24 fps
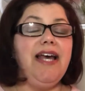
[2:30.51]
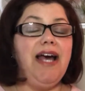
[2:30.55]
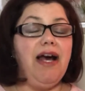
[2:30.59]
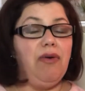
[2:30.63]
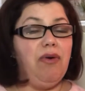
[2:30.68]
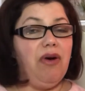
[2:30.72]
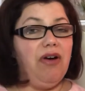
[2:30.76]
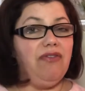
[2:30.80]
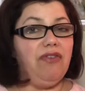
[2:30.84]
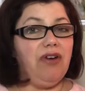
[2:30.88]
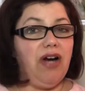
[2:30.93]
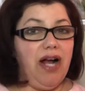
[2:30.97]

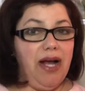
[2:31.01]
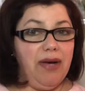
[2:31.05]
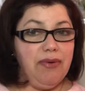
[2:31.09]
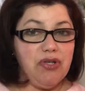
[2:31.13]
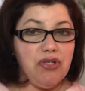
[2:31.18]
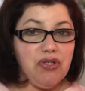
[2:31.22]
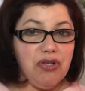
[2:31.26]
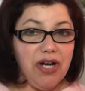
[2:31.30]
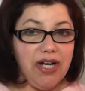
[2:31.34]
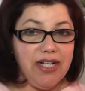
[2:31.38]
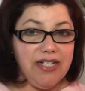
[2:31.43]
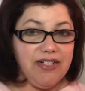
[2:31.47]
However, I
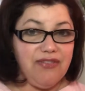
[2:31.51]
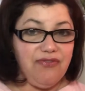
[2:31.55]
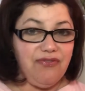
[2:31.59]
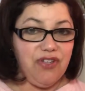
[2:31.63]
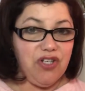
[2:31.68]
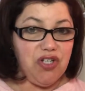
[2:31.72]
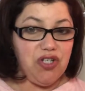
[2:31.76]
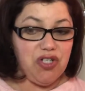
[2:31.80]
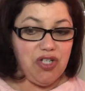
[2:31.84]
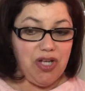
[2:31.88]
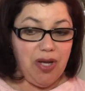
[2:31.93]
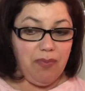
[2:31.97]
was trying to
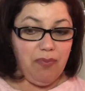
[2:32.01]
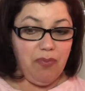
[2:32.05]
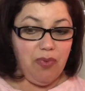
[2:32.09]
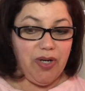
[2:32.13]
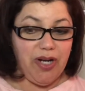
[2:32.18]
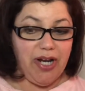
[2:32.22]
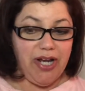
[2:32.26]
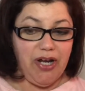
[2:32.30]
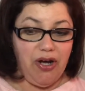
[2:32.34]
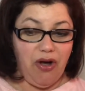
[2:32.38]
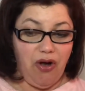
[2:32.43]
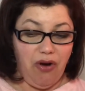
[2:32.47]
finish up
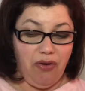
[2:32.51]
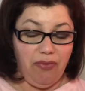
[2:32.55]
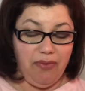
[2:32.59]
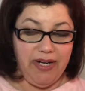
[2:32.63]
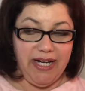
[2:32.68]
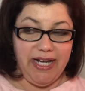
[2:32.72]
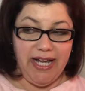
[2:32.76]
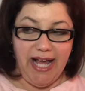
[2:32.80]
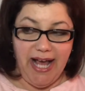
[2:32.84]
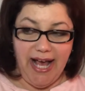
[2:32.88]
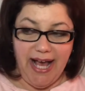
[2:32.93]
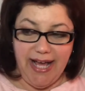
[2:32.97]
what I
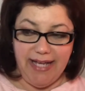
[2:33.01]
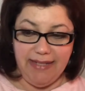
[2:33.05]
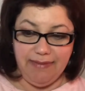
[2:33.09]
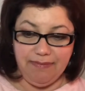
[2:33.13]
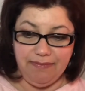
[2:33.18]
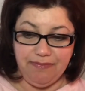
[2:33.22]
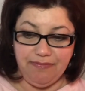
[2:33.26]
already had.